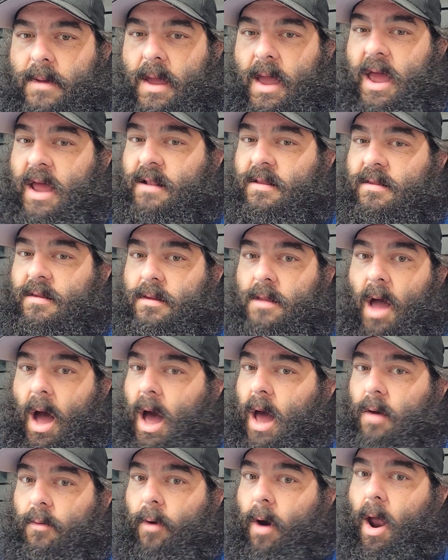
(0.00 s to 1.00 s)
It's
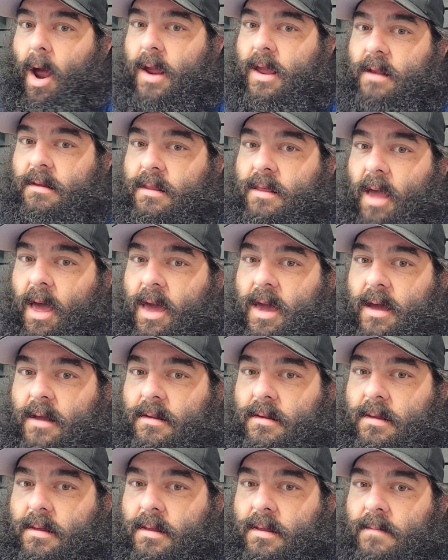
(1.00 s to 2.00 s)
not rocket
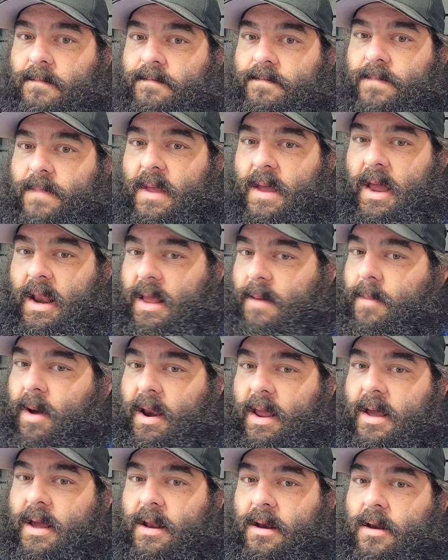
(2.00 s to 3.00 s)
science.
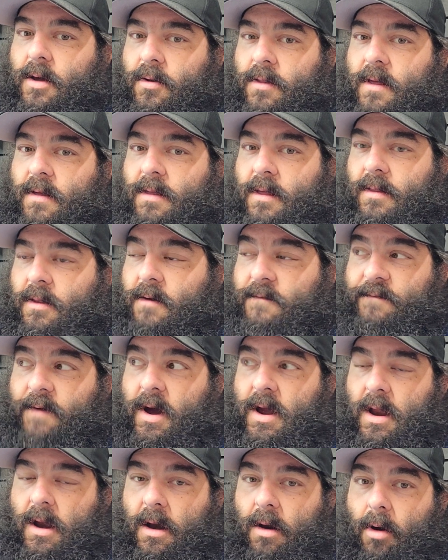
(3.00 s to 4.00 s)
Anybody can do this in their
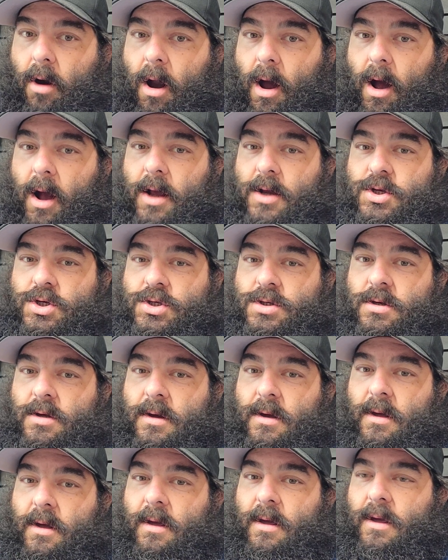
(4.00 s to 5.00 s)
fucking garage.
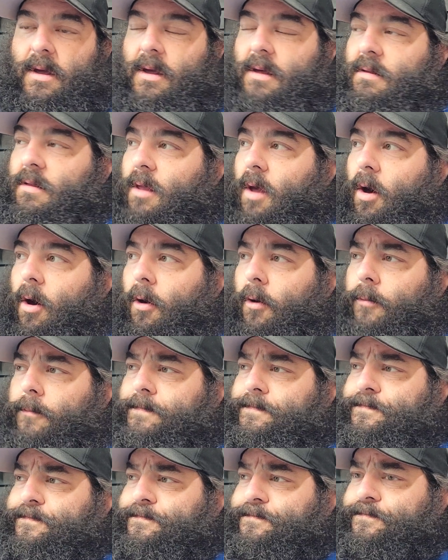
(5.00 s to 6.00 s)
So,
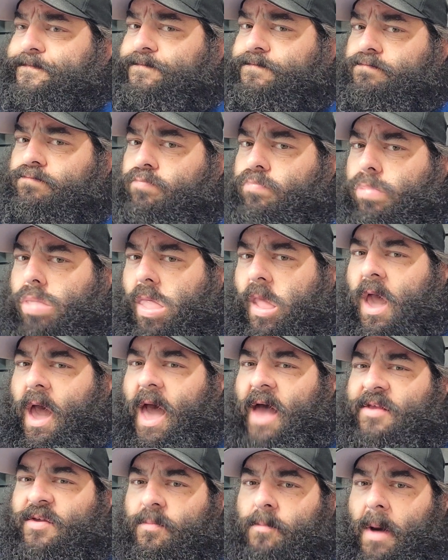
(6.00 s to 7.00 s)

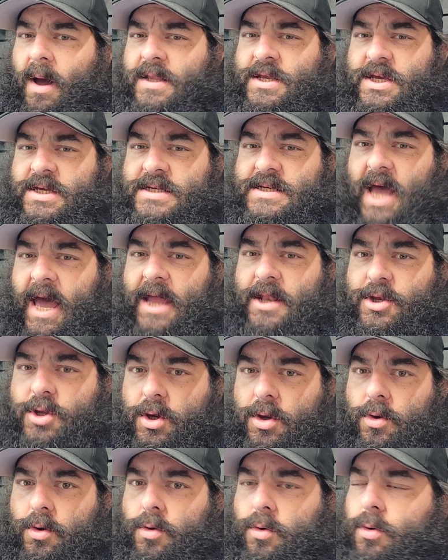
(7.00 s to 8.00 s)
as much as I
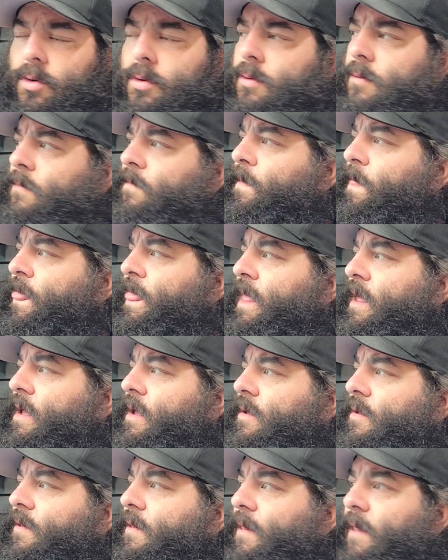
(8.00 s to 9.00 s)
do
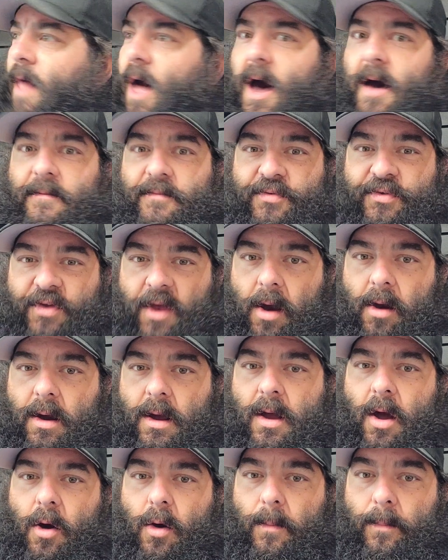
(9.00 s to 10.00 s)
love
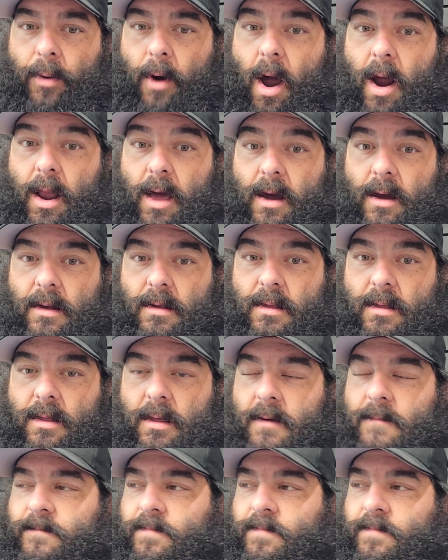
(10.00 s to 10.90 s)
Cerakote products,